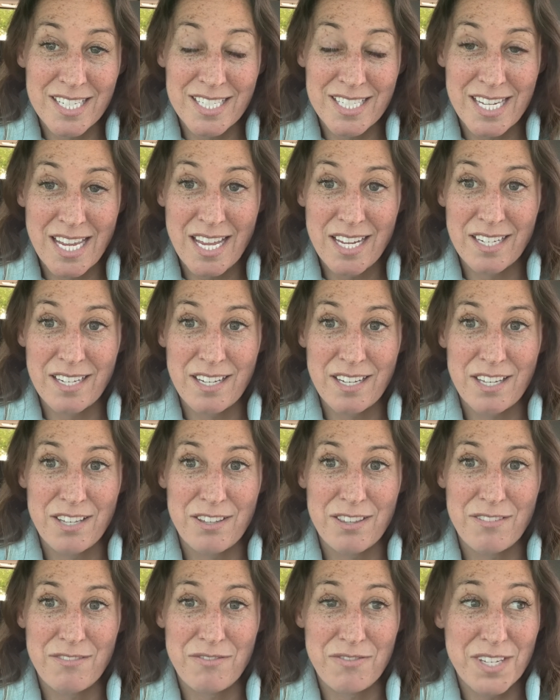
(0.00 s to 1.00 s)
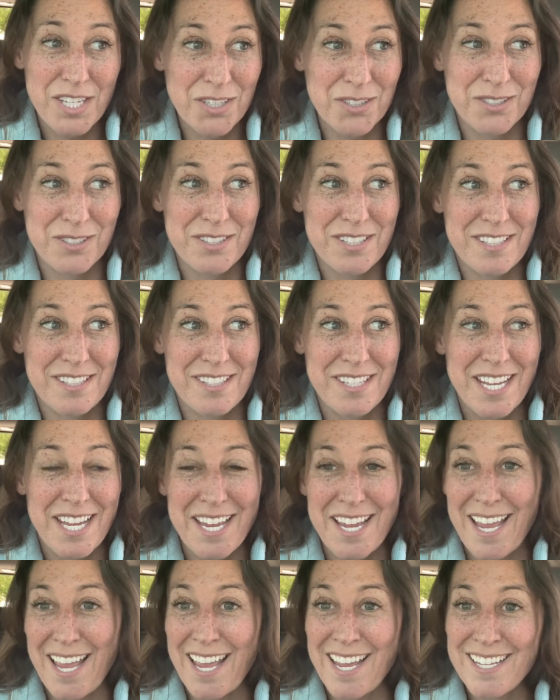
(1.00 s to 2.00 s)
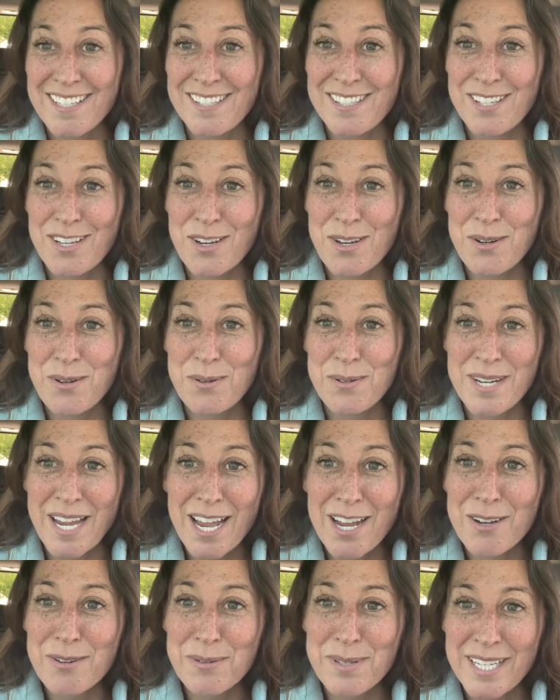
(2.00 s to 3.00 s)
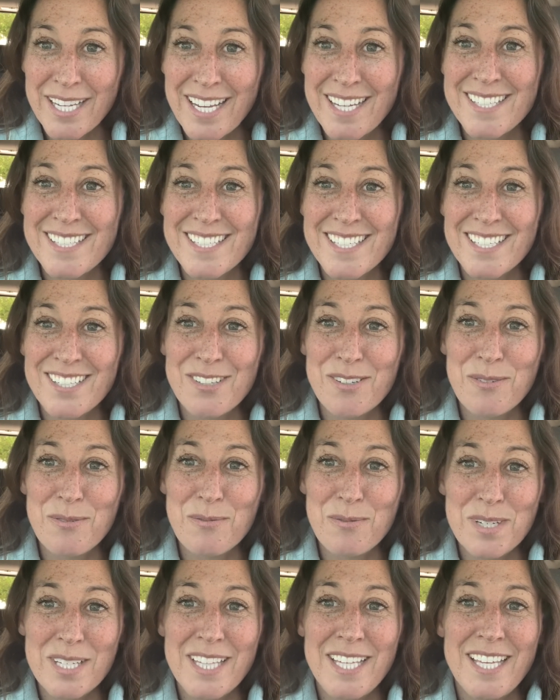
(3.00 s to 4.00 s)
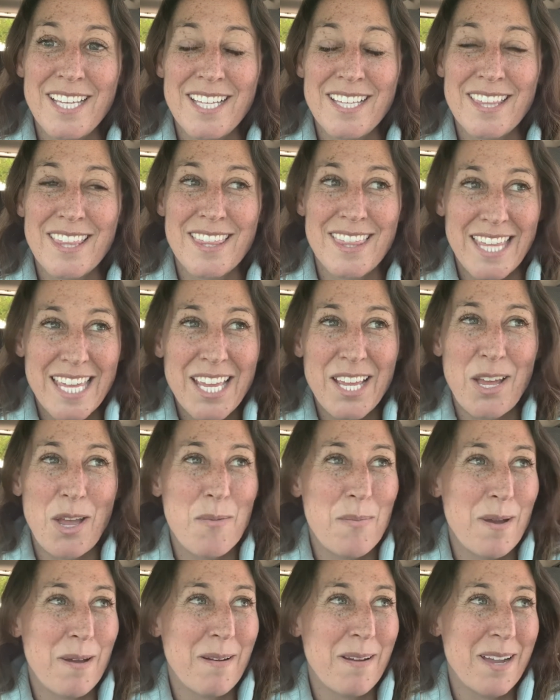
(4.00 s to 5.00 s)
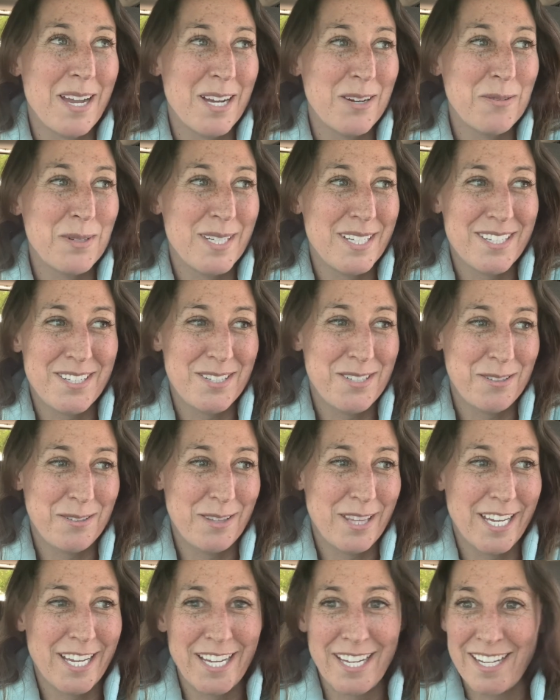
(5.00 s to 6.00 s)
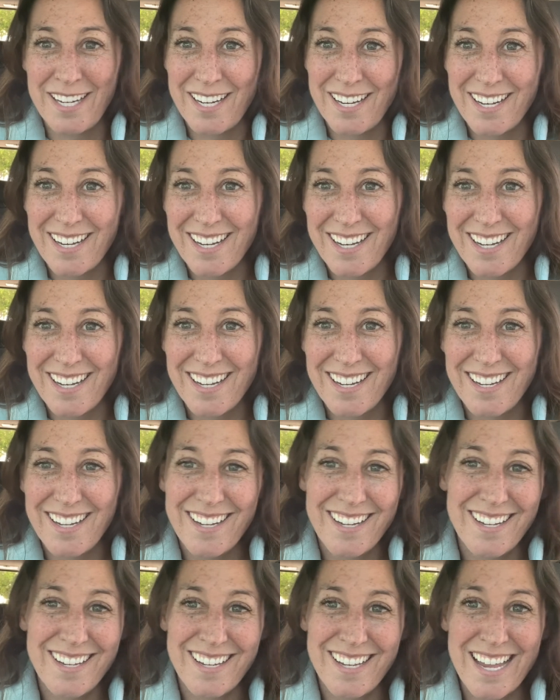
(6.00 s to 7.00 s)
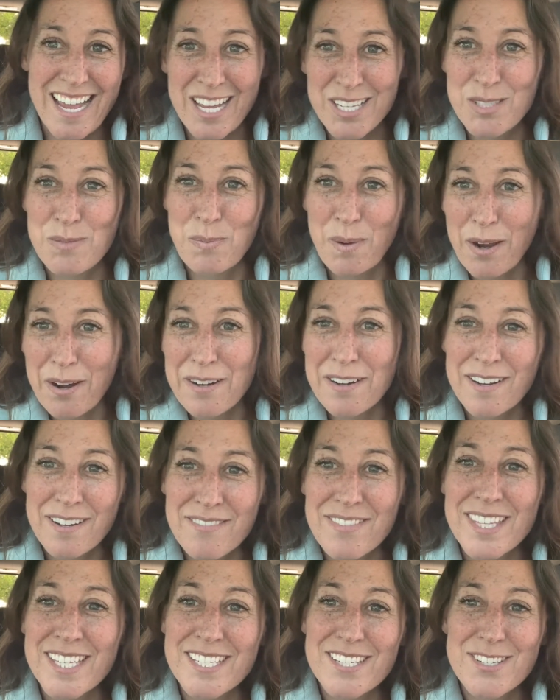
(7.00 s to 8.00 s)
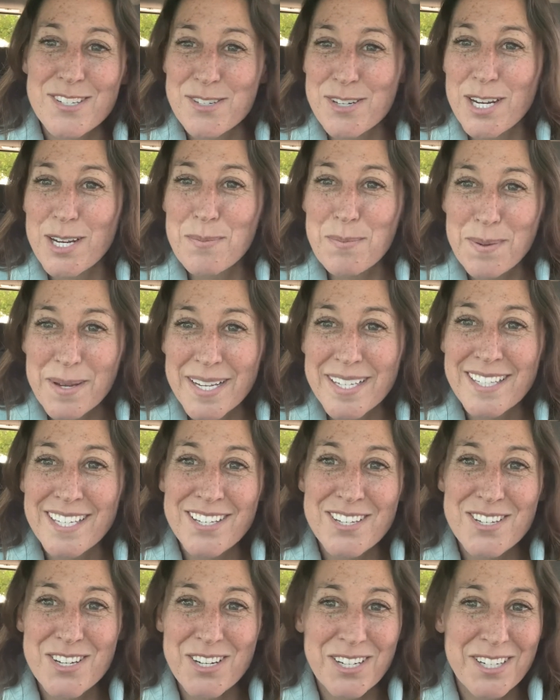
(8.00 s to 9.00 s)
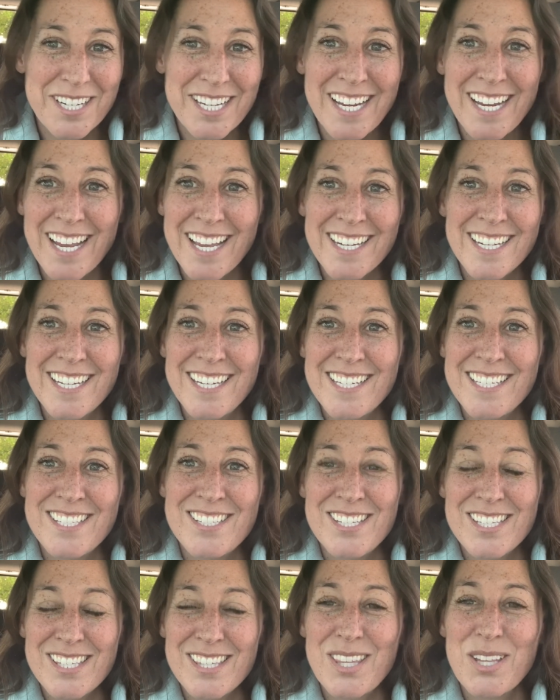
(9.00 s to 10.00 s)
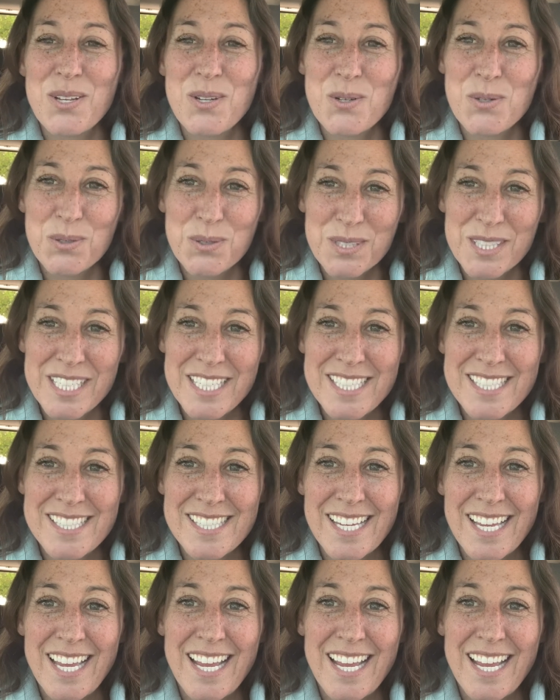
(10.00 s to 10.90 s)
tech fields. And so now we get to really think about how we can do that as part of this trip and the journey, and it is just the coolest